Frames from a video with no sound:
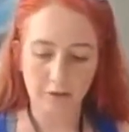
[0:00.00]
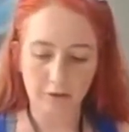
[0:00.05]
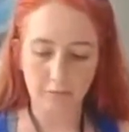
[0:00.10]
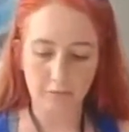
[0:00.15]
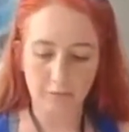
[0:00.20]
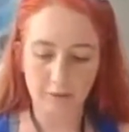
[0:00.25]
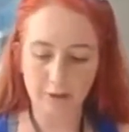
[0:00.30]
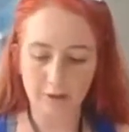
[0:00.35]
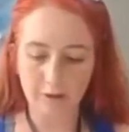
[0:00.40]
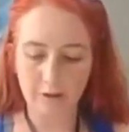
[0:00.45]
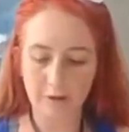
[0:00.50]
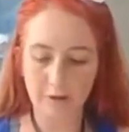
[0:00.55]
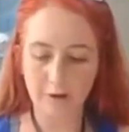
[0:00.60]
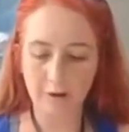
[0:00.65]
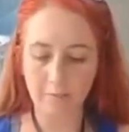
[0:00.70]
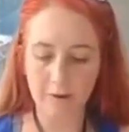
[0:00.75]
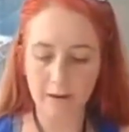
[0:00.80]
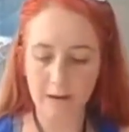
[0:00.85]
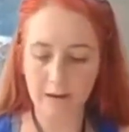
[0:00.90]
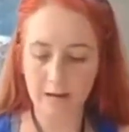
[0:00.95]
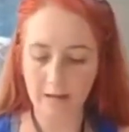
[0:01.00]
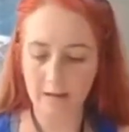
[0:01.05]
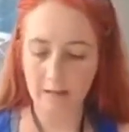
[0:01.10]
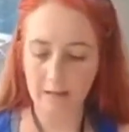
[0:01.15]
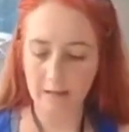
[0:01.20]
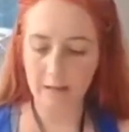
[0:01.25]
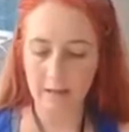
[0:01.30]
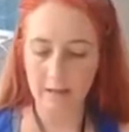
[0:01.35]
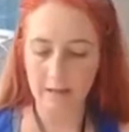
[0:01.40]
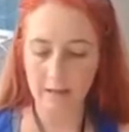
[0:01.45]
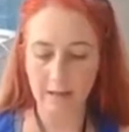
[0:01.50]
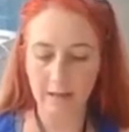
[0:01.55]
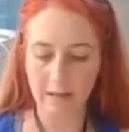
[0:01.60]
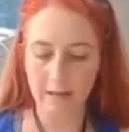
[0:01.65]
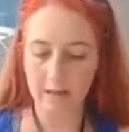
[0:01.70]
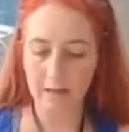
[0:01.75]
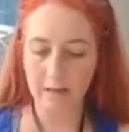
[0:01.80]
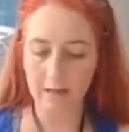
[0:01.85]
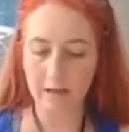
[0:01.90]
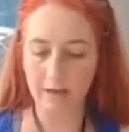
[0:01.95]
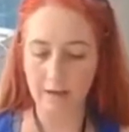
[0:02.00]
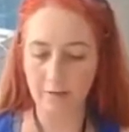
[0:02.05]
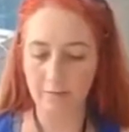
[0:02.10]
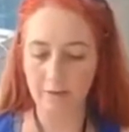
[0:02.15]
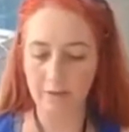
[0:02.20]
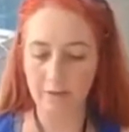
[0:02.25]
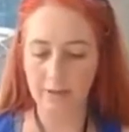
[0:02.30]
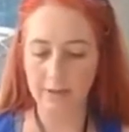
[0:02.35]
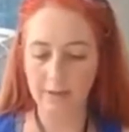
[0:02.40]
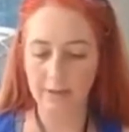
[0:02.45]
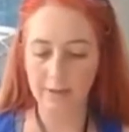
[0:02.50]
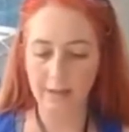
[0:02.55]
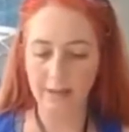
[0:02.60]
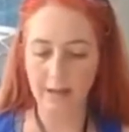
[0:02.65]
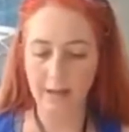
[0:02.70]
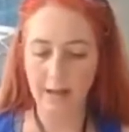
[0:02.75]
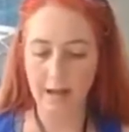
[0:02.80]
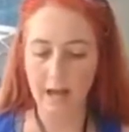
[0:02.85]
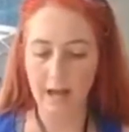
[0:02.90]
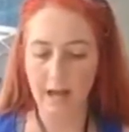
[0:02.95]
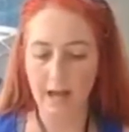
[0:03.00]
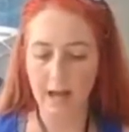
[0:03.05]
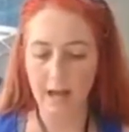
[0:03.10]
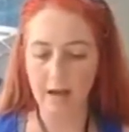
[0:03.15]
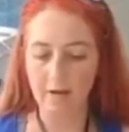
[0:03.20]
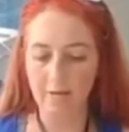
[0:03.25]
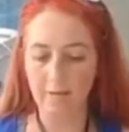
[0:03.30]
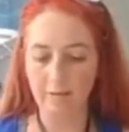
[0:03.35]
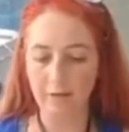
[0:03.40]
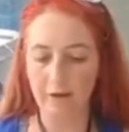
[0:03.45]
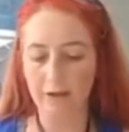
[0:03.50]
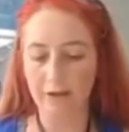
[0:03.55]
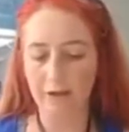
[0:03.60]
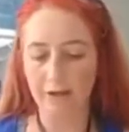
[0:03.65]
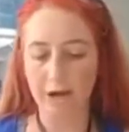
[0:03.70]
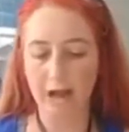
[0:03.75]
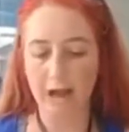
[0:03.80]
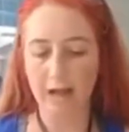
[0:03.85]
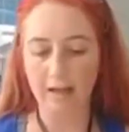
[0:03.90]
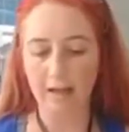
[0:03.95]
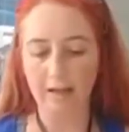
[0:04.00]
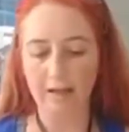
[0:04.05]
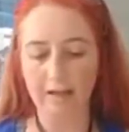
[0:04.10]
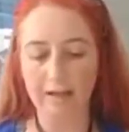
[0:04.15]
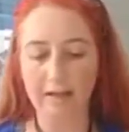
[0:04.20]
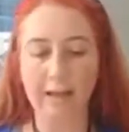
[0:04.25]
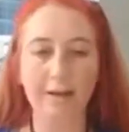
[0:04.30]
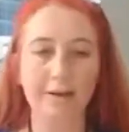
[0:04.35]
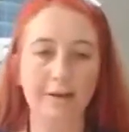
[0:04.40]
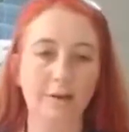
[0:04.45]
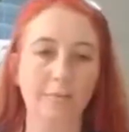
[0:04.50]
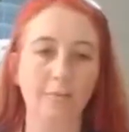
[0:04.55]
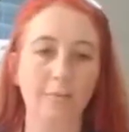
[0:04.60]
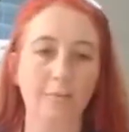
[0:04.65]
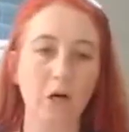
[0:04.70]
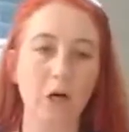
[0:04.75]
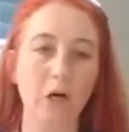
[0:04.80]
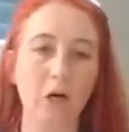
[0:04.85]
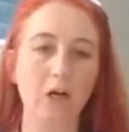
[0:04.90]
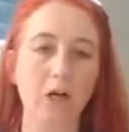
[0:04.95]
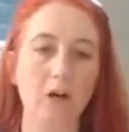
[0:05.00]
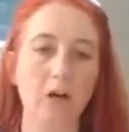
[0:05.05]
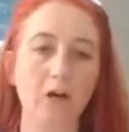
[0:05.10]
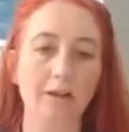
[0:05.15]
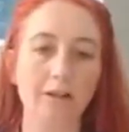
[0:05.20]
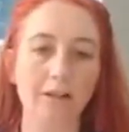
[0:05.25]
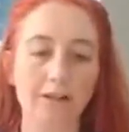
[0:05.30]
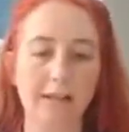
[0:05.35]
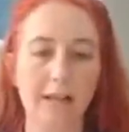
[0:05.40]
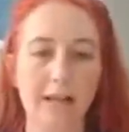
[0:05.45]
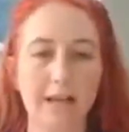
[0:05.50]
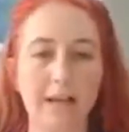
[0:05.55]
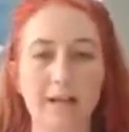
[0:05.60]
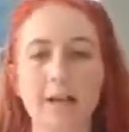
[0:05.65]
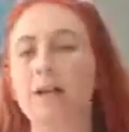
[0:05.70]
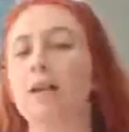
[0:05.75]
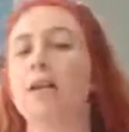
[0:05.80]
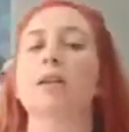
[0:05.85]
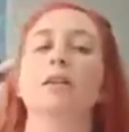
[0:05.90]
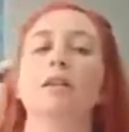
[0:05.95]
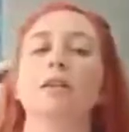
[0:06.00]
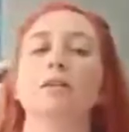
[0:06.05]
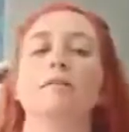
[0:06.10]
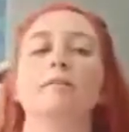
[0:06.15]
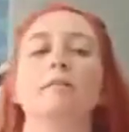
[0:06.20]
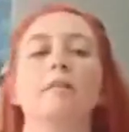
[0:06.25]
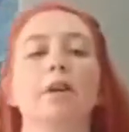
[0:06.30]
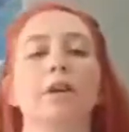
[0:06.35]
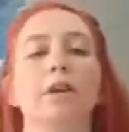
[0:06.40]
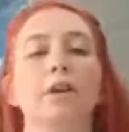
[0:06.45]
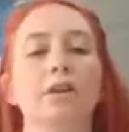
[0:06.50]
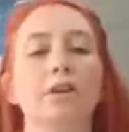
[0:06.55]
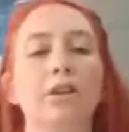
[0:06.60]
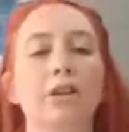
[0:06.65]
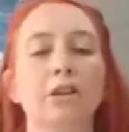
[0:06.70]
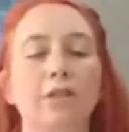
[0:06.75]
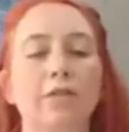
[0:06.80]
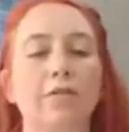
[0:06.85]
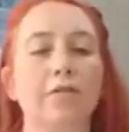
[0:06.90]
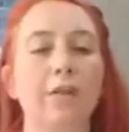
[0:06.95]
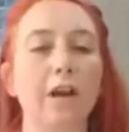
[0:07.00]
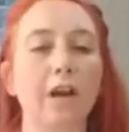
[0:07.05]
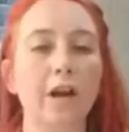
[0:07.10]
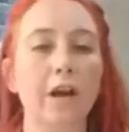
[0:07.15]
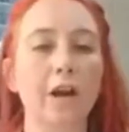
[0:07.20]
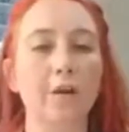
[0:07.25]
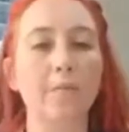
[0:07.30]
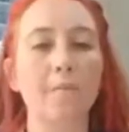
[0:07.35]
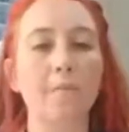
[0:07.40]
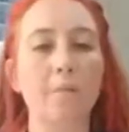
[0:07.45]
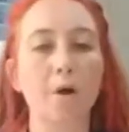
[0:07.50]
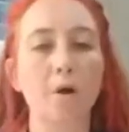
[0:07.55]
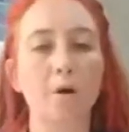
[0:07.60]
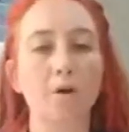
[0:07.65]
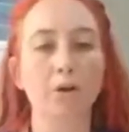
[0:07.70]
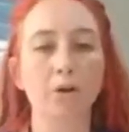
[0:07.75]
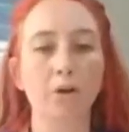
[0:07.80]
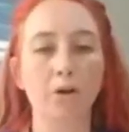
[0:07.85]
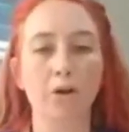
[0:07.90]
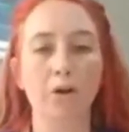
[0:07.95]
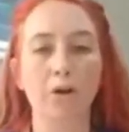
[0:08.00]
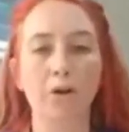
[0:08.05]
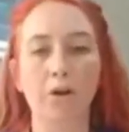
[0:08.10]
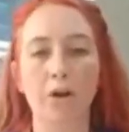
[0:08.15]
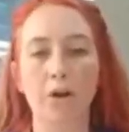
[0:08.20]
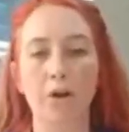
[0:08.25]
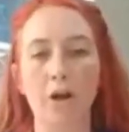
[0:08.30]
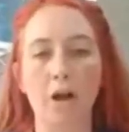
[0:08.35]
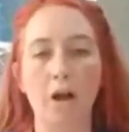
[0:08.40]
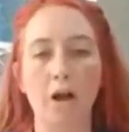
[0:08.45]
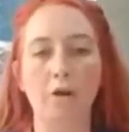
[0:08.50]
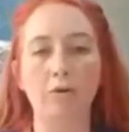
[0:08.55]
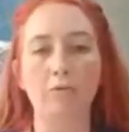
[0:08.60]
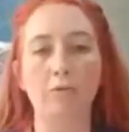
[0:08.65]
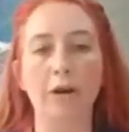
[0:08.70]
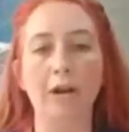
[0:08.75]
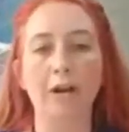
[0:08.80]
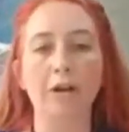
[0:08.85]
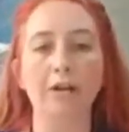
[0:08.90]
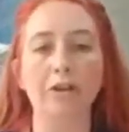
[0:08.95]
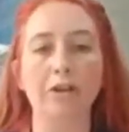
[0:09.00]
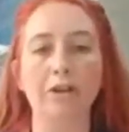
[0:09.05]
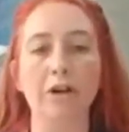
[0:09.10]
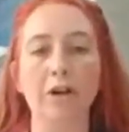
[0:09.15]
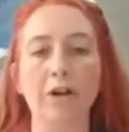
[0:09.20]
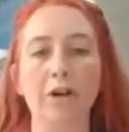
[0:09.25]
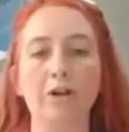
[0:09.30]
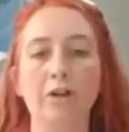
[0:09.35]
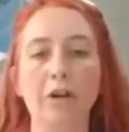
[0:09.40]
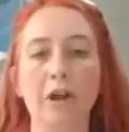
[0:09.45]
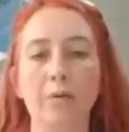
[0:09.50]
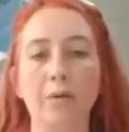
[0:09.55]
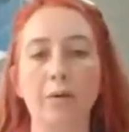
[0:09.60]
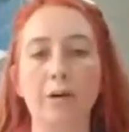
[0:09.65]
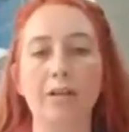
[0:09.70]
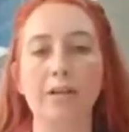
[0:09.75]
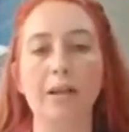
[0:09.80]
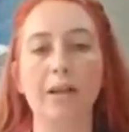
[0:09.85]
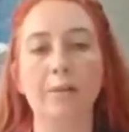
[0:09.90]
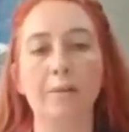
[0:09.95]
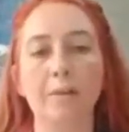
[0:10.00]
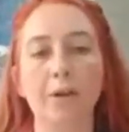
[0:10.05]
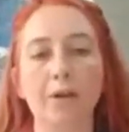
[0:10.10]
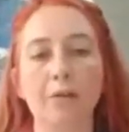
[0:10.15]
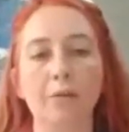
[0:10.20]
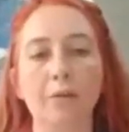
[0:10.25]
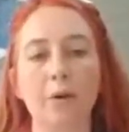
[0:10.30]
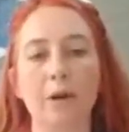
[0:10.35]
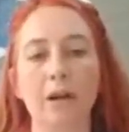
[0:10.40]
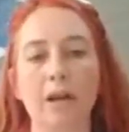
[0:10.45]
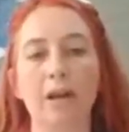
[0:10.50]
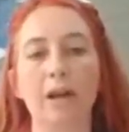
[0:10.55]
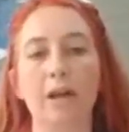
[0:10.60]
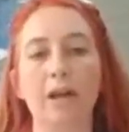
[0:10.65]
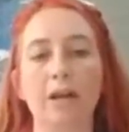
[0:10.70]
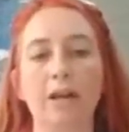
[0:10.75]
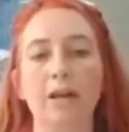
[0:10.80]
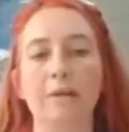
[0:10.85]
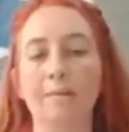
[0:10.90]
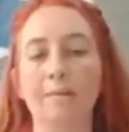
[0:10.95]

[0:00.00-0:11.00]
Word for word: we go back in, and we still have Ranger Alexander Burke on the stand. She is a very emotional uh, ranger that was in between